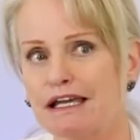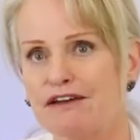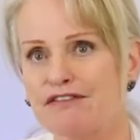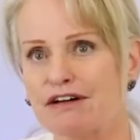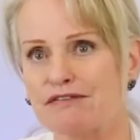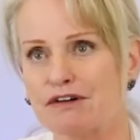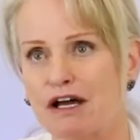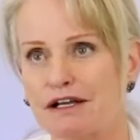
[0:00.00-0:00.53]

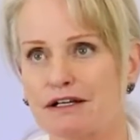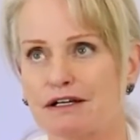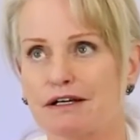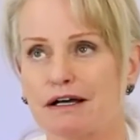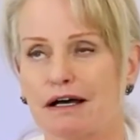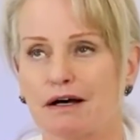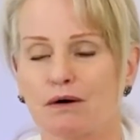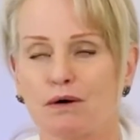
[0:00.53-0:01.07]
If I've got
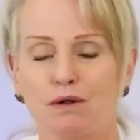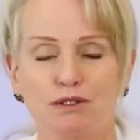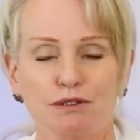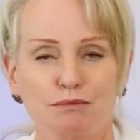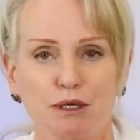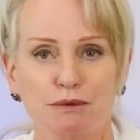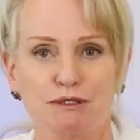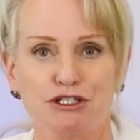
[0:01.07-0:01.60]
an
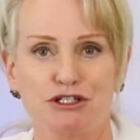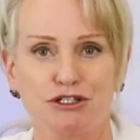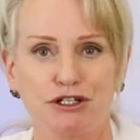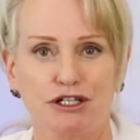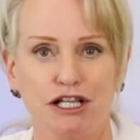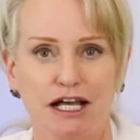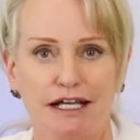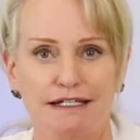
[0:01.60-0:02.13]
older, more
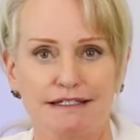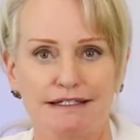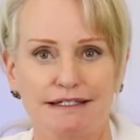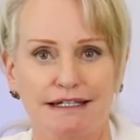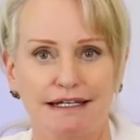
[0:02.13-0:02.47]
mature client's